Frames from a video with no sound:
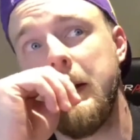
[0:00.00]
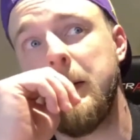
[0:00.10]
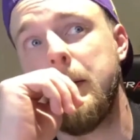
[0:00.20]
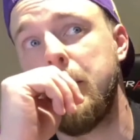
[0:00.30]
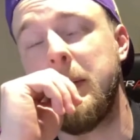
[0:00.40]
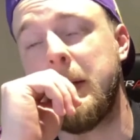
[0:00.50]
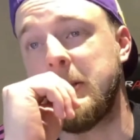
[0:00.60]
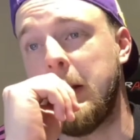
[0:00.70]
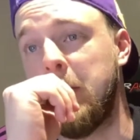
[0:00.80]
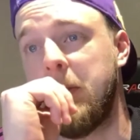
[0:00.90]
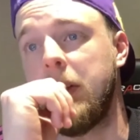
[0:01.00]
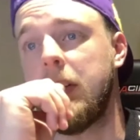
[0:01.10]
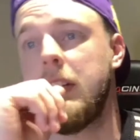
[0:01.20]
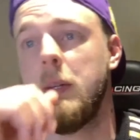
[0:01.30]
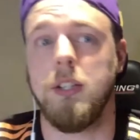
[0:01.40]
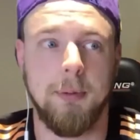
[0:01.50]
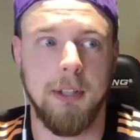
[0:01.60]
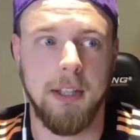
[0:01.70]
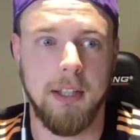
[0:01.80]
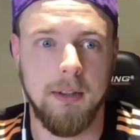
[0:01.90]
because I don't think he wants to
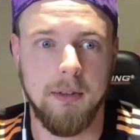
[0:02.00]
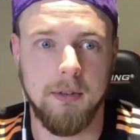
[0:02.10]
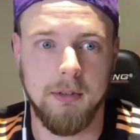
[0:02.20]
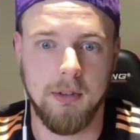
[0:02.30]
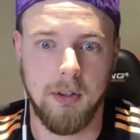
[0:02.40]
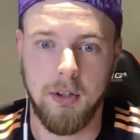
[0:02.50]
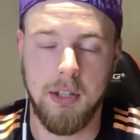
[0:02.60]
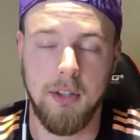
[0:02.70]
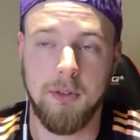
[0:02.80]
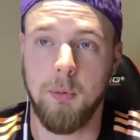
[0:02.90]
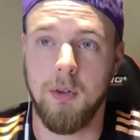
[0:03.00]
play, or he doesn't.